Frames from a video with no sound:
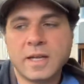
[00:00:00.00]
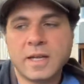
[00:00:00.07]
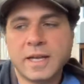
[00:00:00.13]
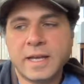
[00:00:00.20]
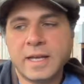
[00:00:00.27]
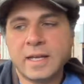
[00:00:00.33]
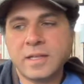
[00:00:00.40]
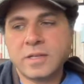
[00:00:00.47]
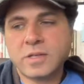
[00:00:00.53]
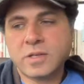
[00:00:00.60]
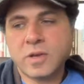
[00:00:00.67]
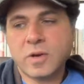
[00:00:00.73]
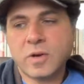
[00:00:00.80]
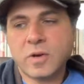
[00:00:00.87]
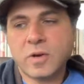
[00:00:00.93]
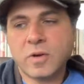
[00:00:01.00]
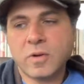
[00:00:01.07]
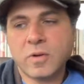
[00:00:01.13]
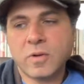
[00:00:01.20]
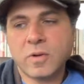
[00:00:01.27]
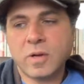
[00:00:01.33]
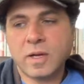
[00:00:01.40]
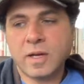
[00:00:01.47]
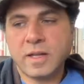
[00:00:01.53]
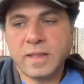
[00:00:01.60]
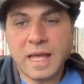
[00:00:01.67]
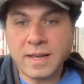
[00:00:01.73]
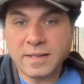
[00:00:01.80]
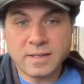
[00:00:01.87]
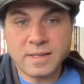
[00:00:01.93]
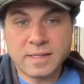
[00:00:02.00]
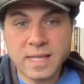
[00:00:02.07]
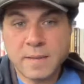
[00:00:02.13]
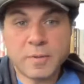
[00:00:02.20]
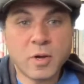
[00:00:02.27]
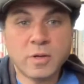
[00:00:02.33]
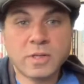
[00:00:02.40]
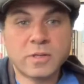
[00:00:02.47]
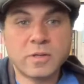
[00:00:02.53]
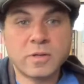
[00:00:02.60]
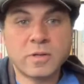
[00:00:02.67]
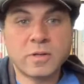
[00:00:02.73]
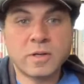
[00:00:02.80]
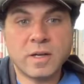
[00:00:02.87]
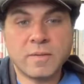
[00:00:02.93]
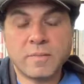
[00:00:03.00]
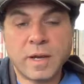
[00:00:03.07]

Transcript: And so that the same goes to,